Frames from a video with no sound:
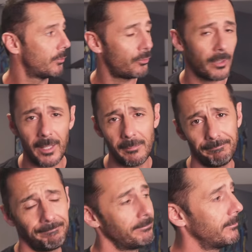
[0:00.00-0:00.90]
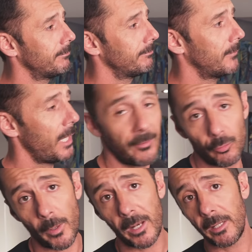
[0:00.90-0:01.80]
Today,
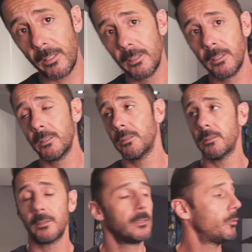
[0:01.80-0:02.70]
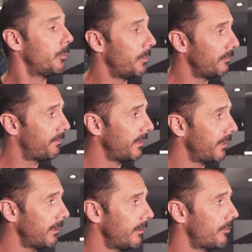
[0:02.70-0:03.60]
it's raining. We've been
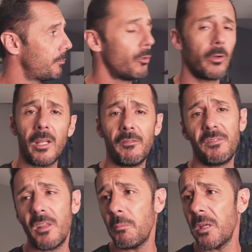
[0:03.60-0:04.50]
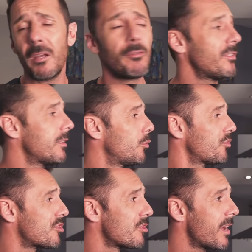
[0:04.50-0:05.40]
filming this morning, filming, everything
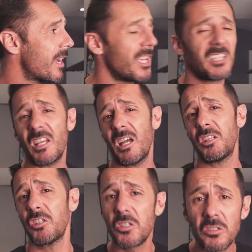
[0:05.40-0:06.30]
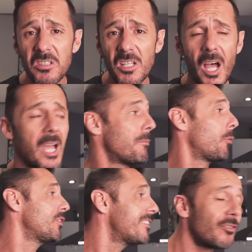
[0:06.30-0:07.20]
was great. I had a good time. I
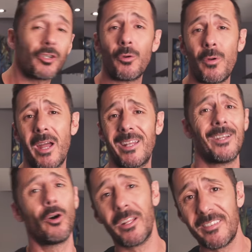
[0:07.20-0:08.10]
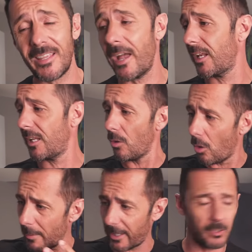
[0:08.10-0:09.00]
wanted to go riding, all exciting,
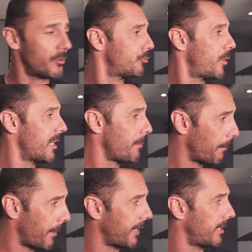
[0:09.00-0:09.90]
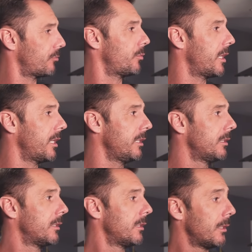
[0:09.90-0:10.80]
all my clothes ready, my bike is
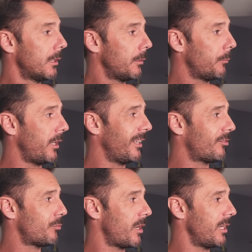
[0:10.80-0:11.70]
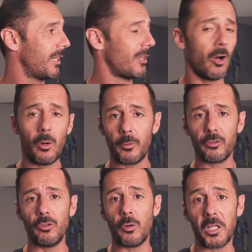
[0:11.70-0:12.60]
ready, but it's raining and
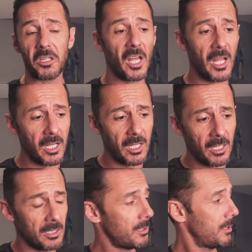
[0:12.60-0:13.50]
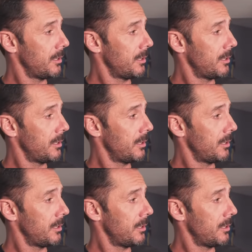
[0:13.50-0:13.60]
almost snowing. Then,